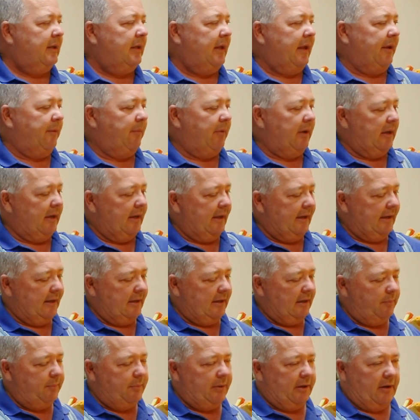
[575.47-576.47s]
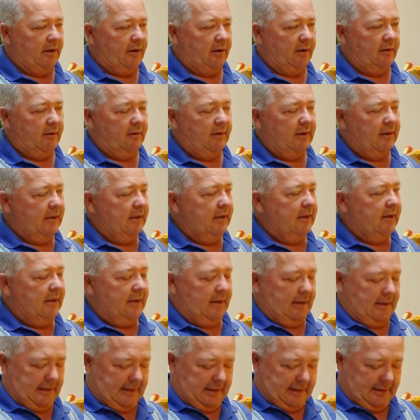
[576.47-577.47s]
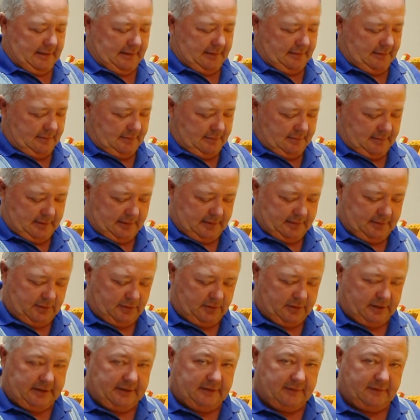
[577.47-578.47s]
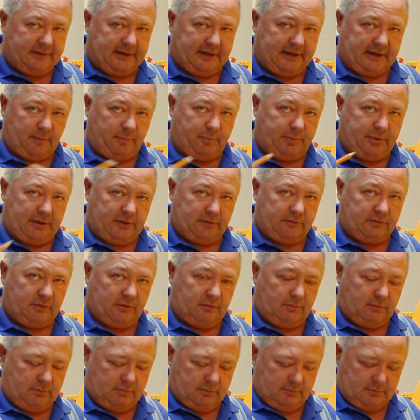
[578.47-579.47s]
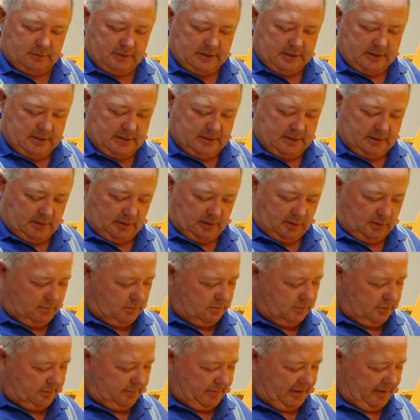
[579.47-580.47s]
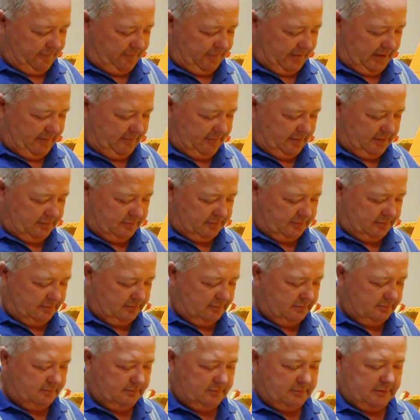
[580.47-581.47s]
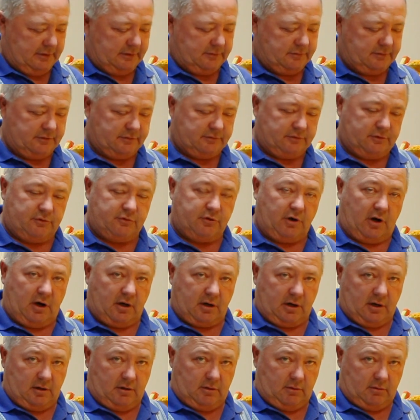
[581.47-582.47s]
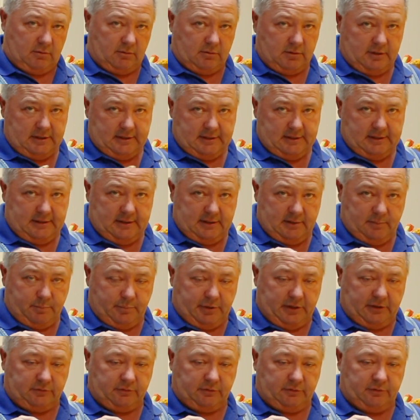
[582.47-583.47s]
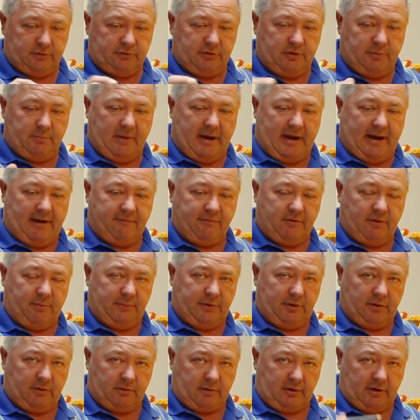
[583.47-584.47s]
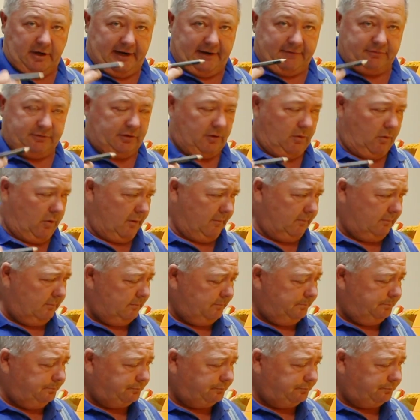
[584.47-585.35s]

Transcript: and we lay it up here, and you can either take a pencil, or one of my favorites is this a charcoal pencil that you buy from your craft store,